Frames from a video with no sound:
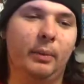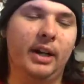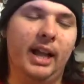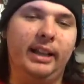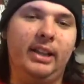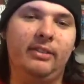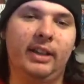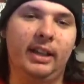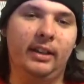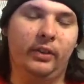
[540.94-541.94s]
we're not
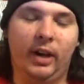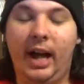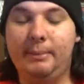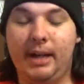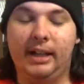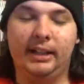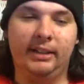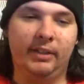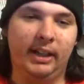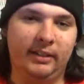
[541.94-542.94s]
leaving, or I'm not
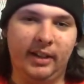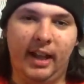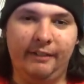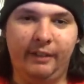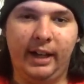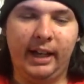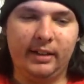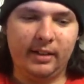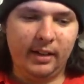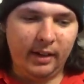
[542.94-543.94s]
leaving until I
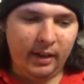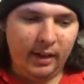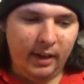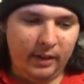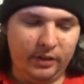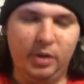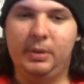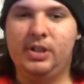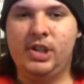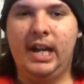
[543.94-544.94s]
fight the dude
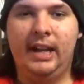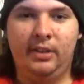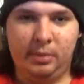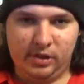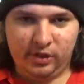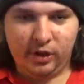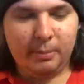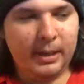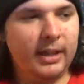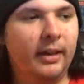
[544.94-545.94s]
with the chains, which is
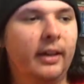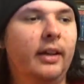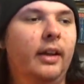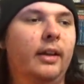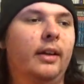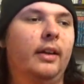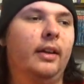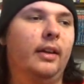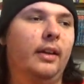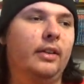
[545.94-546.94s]
Kurapika.
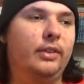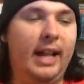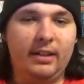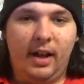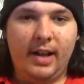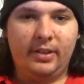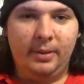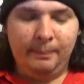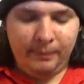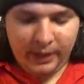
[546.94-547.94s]
So that's
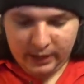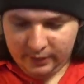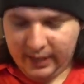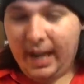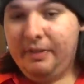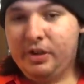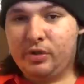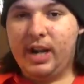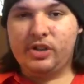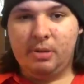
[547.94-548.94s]
awesome. They have their
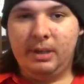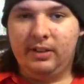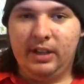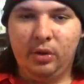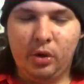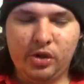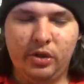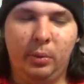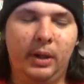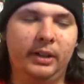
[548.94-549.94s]
treasure because they
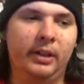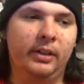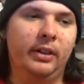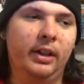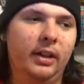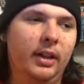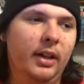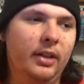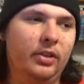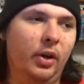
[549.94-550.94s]
tortured the one dude.
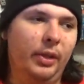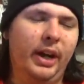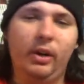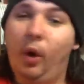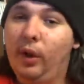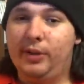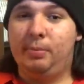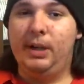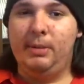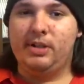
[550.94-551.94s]
So their goal is
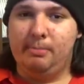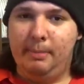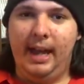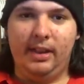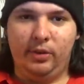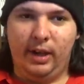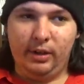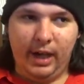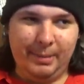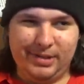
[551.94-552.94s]
pretty much met. So I
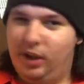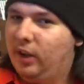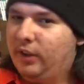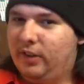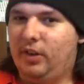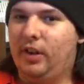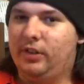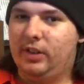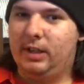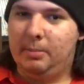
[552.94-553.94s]
don't know how much longer this
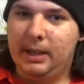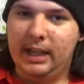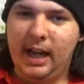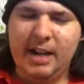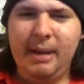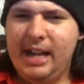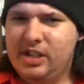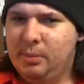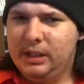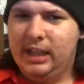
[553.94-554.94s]
arc's gonna be. I'd
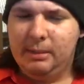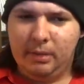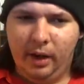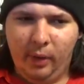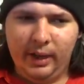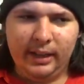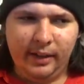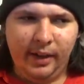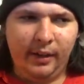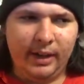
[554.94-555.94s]
imagine it would keep going,
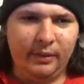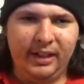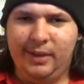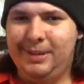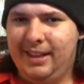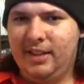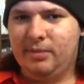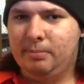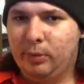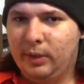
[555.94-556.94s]
though. I don't think it'd be this
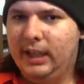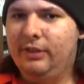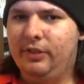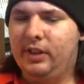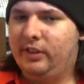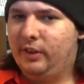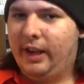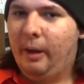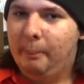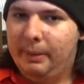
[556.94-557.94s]
brief,
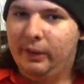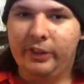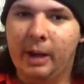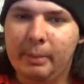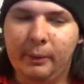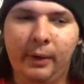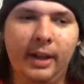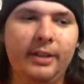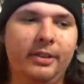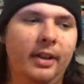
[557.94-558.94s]
considering how built up it
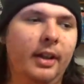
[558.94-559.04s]
was.